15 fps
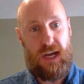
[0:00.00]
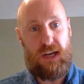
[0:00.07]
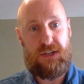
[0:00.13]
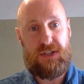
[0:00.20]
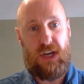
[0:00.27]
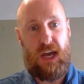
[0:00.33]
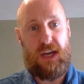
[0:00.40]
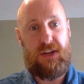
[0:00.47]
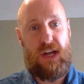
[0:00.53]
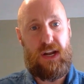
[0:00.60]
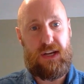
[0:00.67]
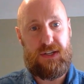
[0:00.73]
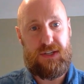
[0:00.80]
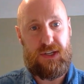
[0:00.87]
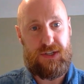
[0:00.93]
How
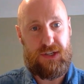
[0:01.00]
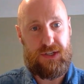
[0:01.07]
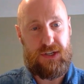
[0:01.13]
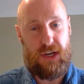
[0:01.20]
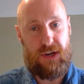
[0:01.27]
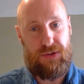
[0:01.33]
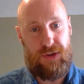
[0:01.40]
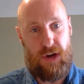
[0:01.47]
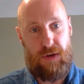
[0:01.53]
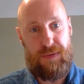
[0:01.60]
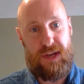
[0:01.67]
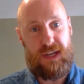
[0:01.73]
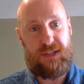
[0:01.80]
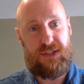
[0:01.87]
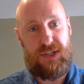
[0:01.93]
psychedelic assisted
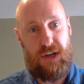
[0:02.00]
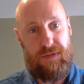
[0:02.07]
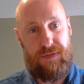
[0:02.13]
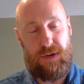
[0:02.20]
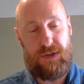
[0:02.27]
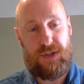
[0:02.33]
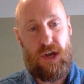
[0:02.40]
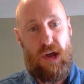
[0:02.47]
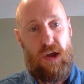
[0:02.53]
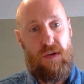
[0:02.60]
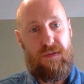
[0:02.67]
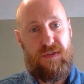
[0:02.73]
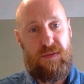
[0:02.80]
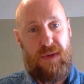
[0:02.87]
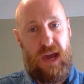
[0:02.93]
psychotherapy is different
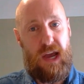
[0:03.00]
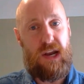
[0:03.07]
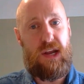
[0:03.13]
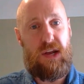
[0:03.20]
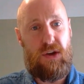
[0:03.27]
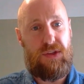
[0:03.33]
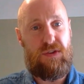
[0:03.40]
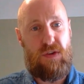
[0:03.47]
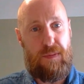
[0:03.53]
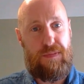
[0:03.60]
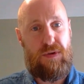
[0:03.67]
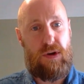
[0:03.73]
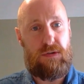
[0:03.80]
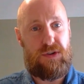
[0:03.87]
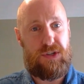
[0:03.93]
from any other
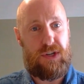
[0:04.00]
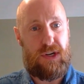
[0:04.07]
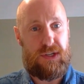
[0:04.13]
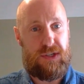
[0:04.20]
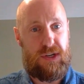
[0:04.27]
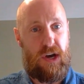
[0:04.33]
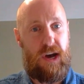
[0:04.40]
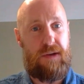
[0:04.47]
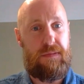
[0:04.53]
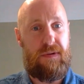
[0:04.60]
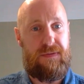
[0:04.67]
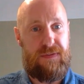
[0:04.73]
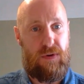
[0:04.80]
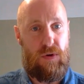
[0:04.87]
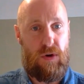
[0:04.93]
approach that has gone
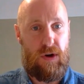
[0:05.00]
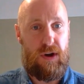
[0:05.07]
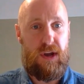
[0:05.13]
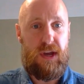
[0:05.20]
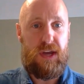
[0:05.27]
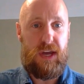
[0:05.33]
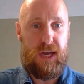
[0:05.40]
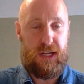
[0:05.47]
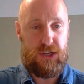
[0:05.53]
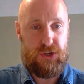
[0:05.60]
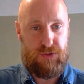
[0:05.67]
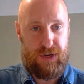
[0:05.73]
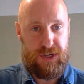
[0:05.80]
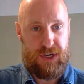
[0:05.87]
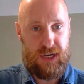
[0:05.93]
before in
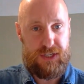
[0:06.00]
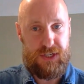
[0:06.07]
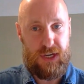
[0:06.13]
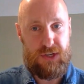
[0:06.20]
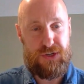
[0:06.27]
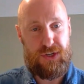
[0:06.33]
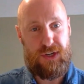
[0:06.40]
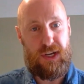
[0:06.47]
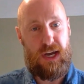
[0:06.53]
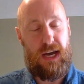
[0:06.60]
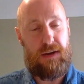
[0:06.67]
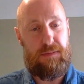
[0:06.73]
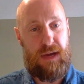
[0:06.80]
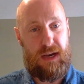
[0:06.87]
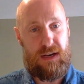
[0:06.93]
treating addiction
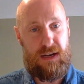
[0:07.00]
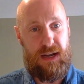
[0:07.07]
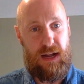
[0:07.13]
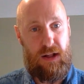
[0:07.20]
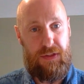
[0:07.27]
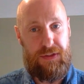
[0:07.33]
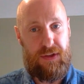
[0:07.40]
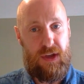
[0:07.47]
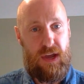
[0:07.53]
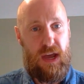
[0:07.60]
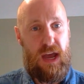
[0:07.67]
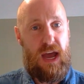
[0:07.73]
and mental health.